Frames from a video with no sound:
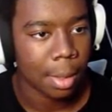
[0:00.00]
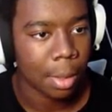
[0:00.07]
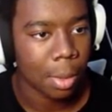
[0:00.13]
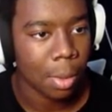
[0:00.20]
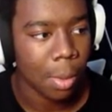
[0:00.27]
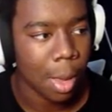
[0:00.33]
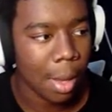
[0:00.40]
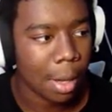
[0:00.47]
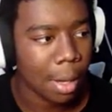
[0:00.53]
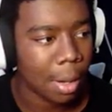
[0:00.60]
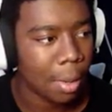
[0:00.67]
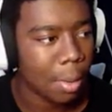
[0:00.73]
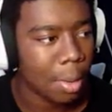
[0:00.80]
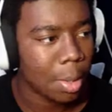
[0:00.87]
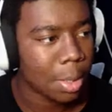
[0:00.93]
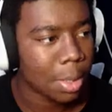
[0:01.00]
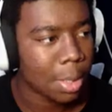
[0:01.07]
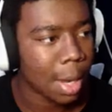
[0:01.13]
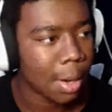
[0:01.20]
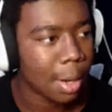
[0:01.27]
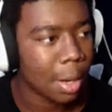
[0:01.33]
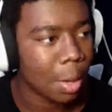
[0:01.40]
Who out here? Who else is
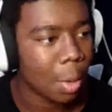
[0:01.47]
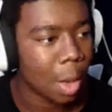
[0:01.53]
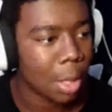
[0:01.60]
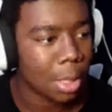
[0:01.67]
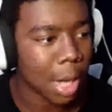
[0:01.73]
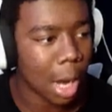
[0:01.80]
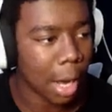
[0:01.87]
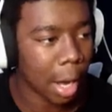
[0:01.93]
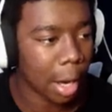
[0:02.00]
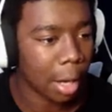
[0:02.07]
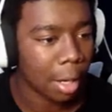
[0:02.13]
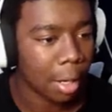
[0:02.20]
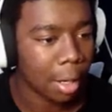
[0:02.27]
out here? Who else is out here?